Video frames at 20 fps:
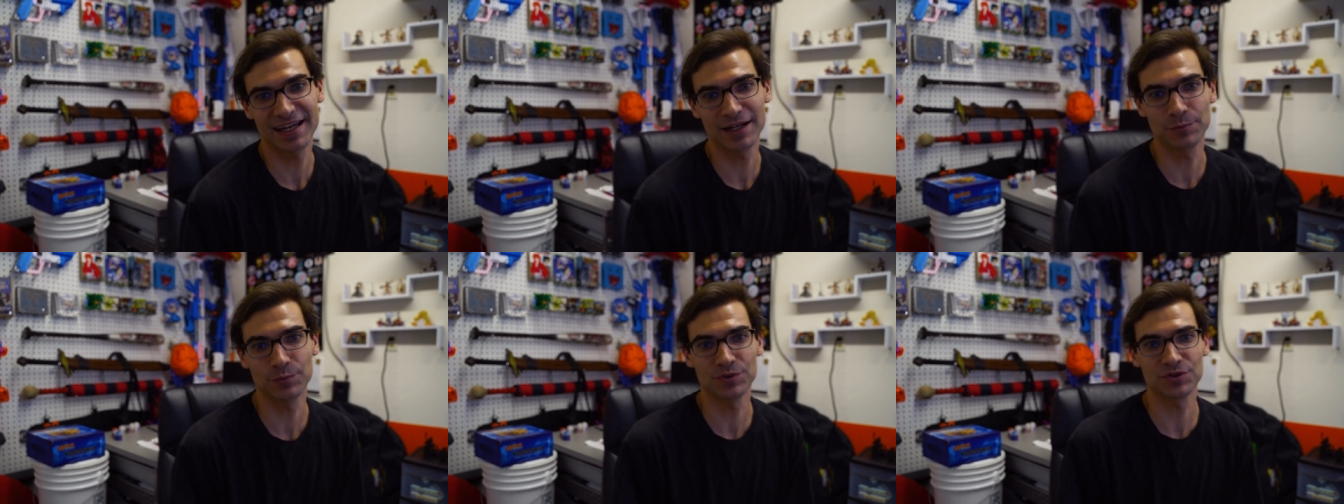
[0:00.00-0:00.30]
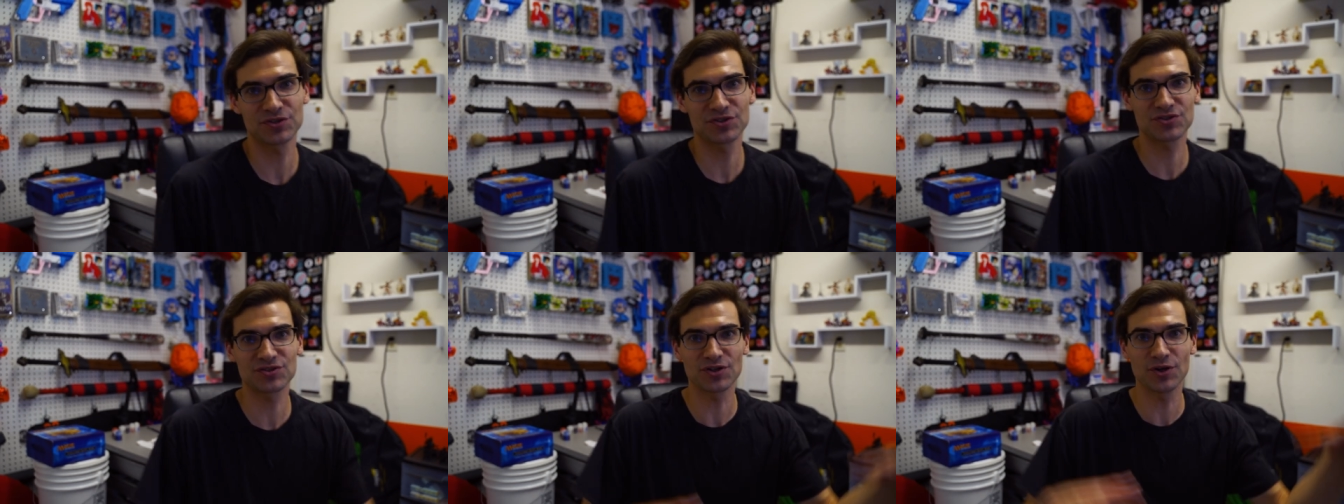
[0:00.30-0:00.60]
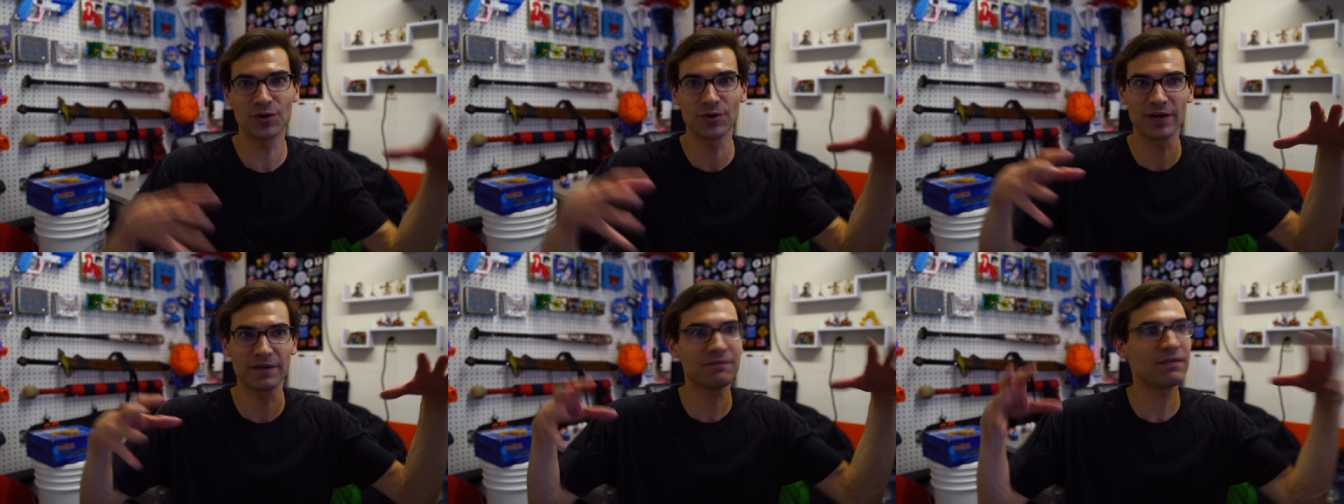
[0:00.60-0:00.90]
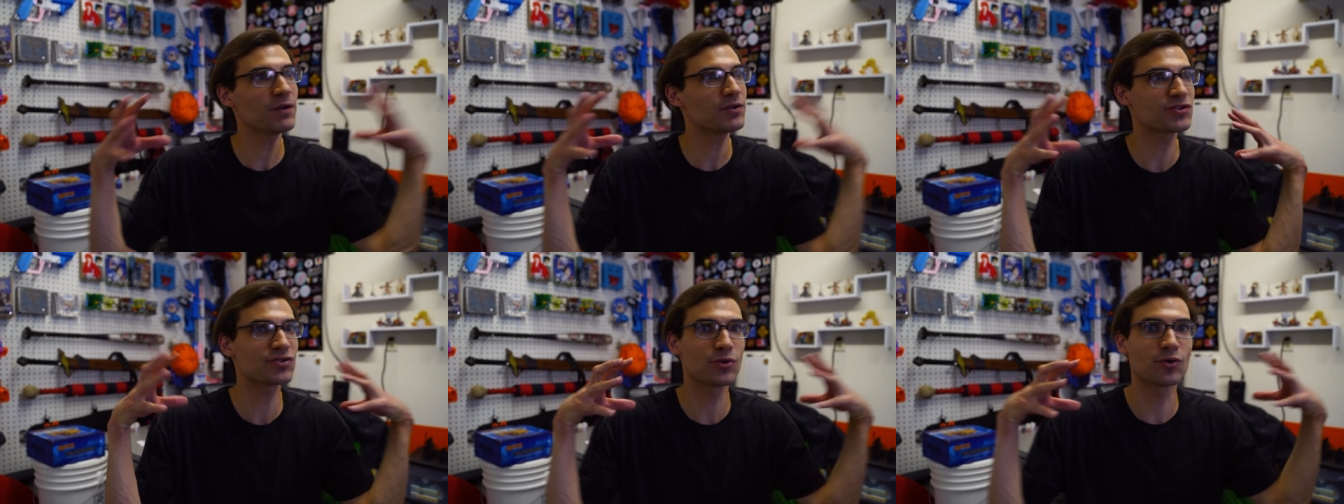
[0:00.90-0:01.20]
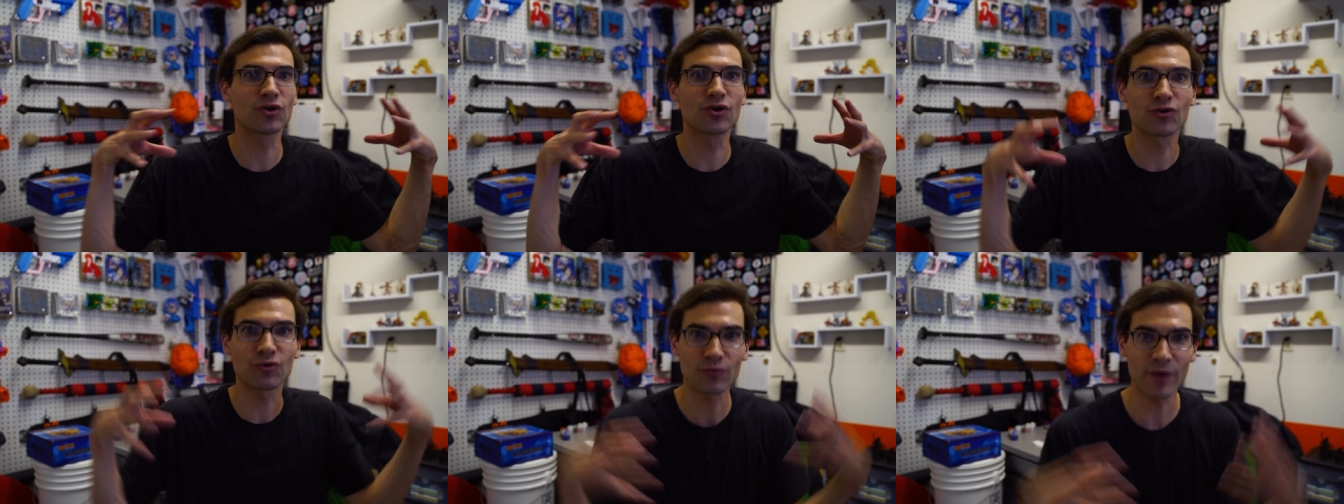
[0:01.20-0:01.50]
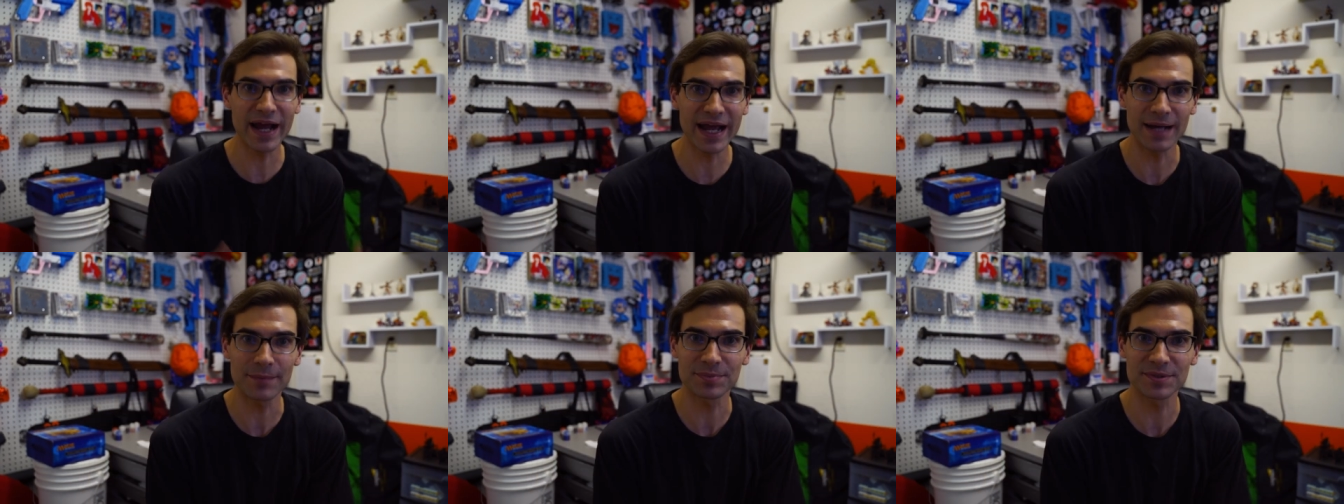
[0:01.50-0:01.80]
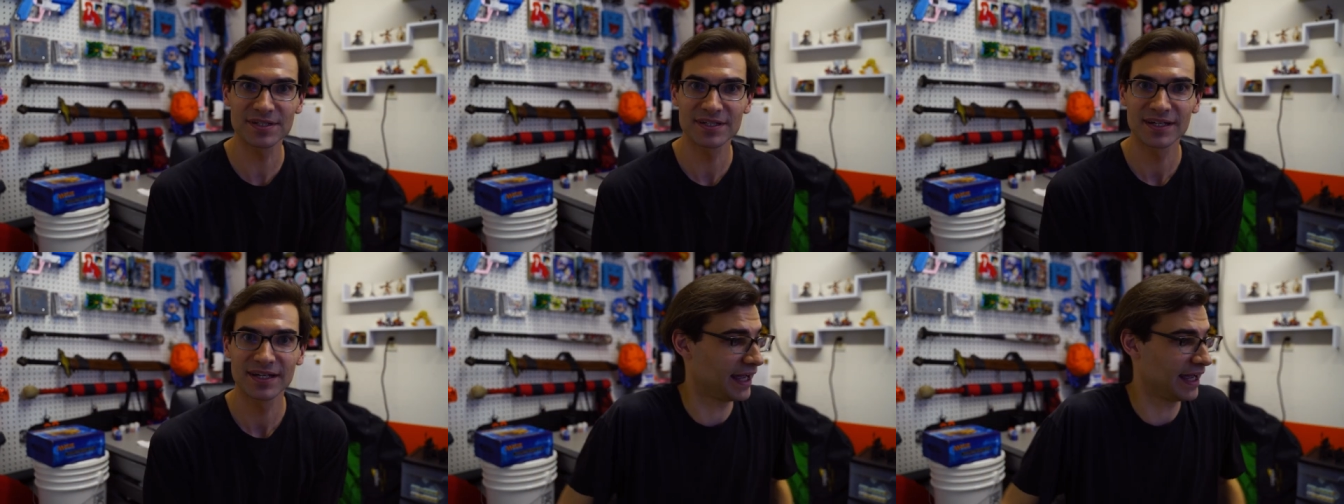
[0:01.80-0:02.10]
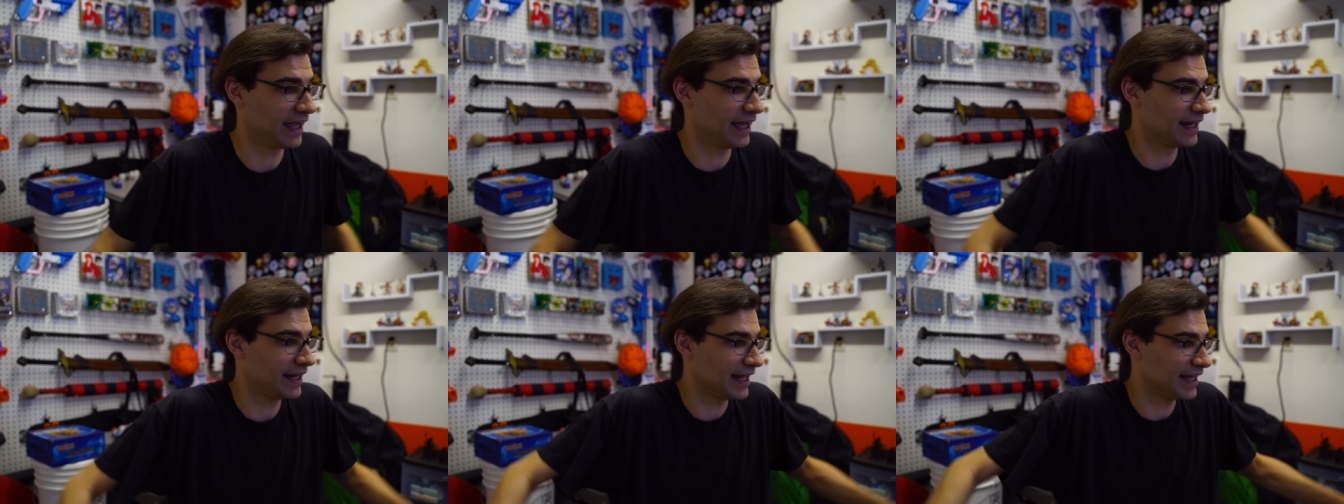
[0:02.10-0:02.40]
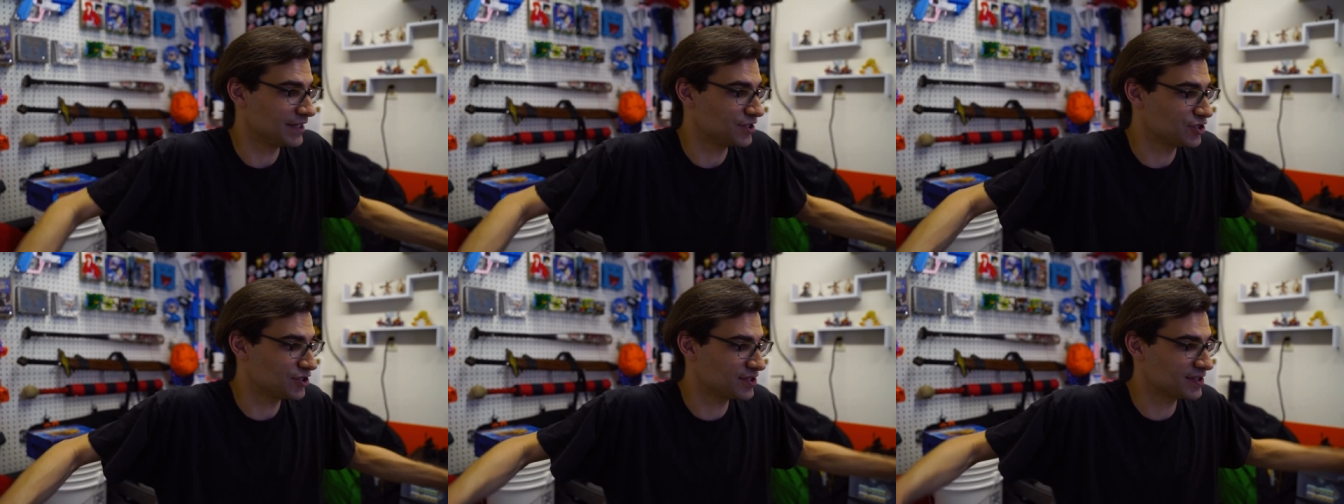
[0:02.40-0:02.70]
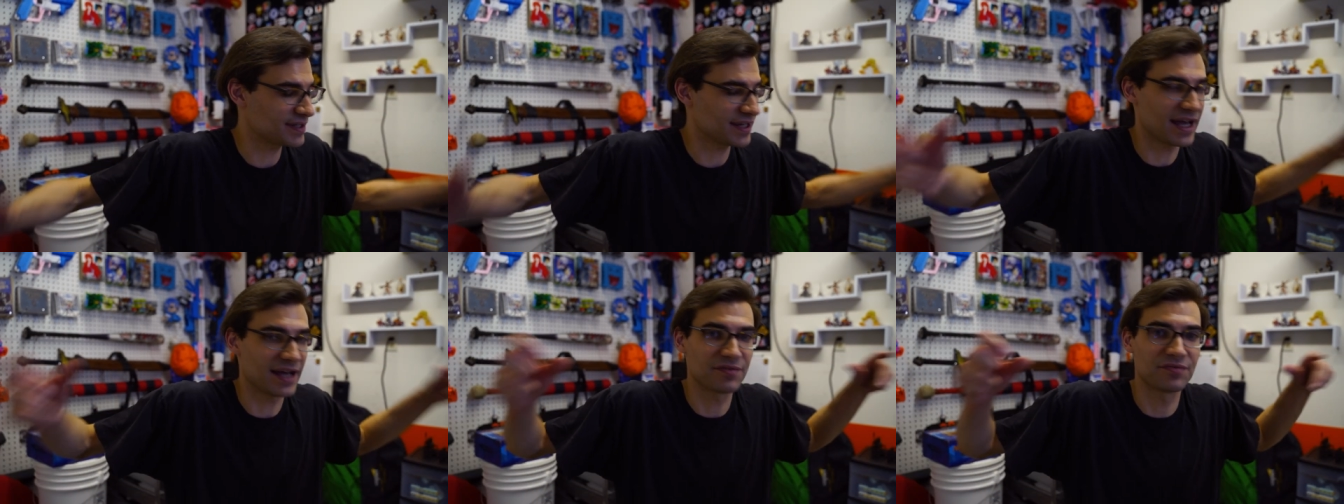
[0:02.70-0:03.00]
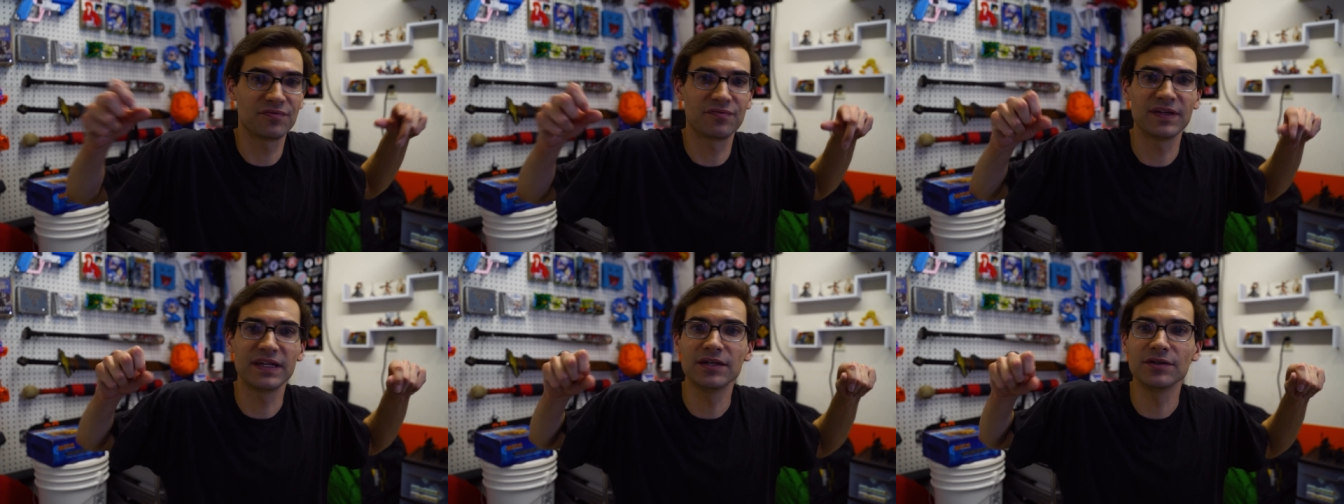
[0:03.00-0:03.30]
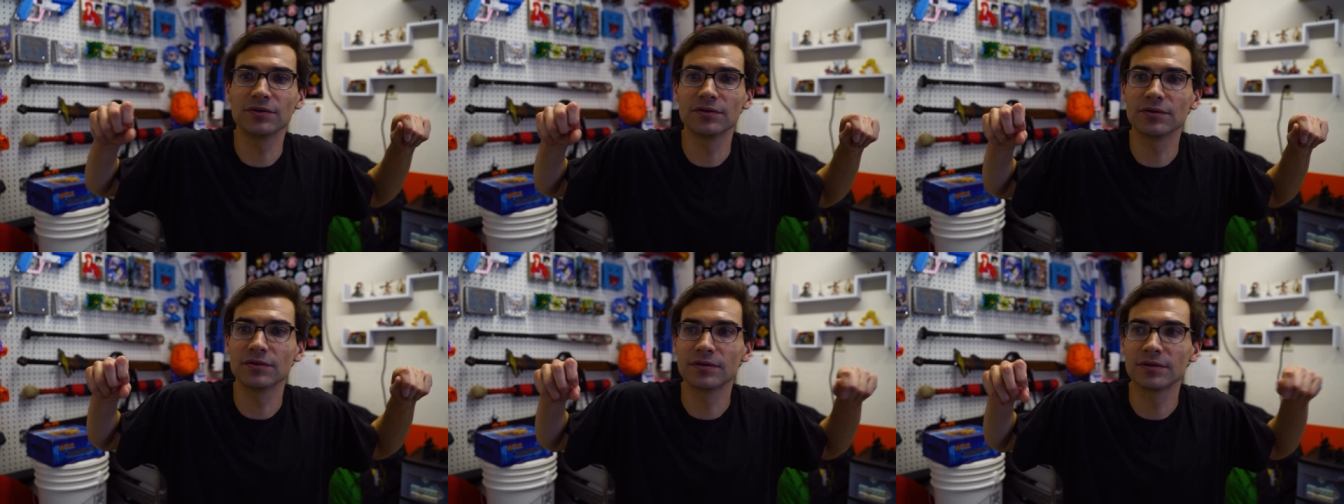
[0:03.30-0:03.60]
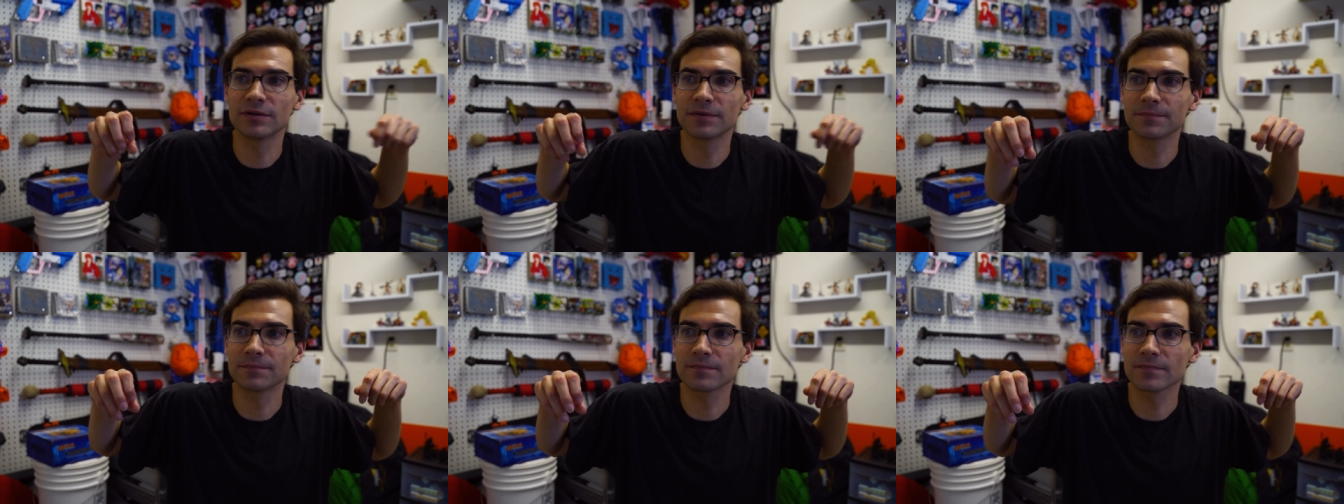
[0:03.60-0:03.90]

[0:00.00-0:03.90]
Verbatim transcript: it was so, it felt so cramped. And I just, I feel